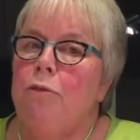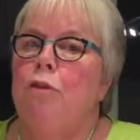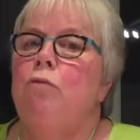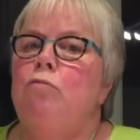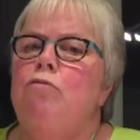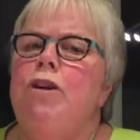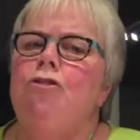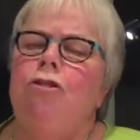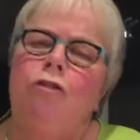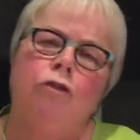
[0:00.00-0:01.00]
the
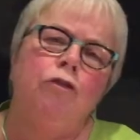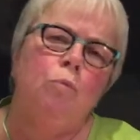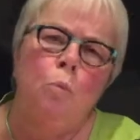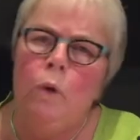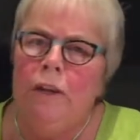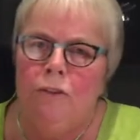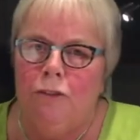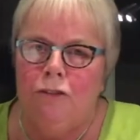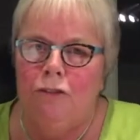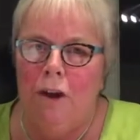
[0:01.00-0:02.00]
richest,
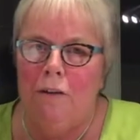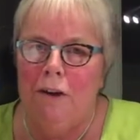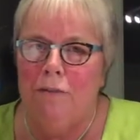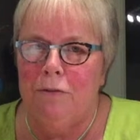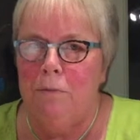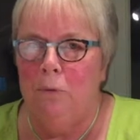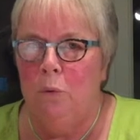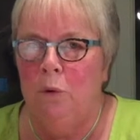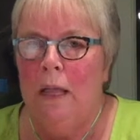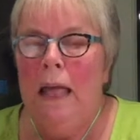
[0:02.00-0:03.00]
sweetest sherry of them
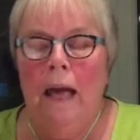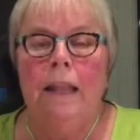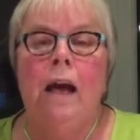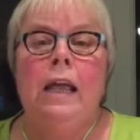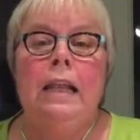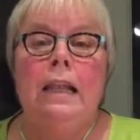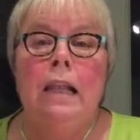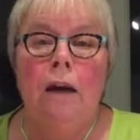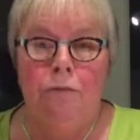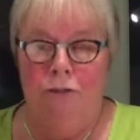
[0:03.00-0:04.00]
all, and I
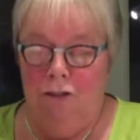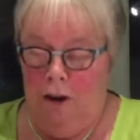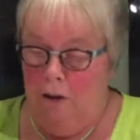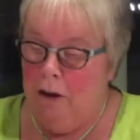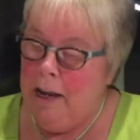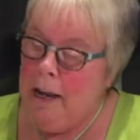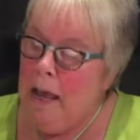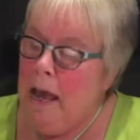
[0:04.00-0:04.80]
love sherry.